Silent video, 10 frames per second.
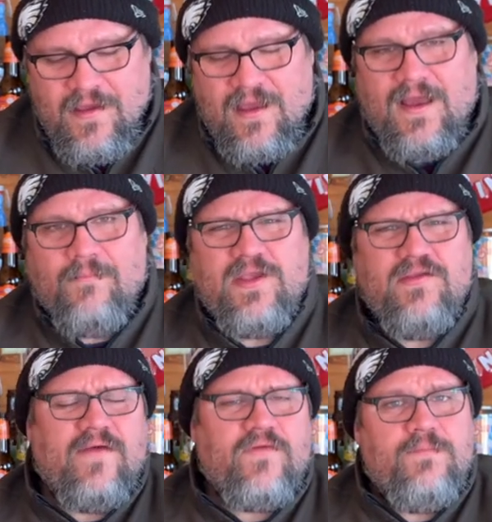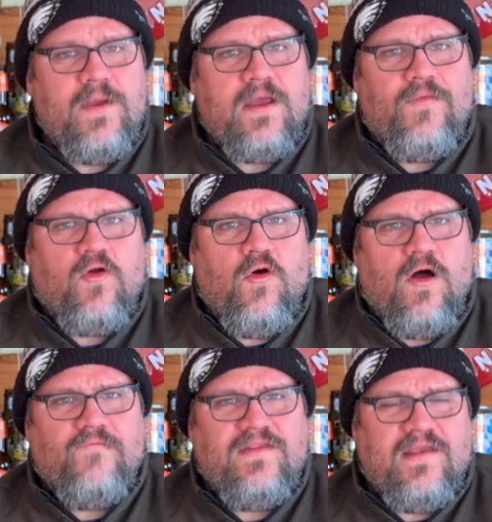Um, but you definitely pick up the
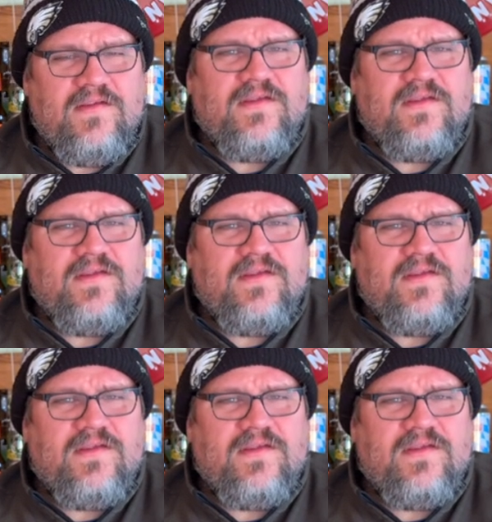coffee taste.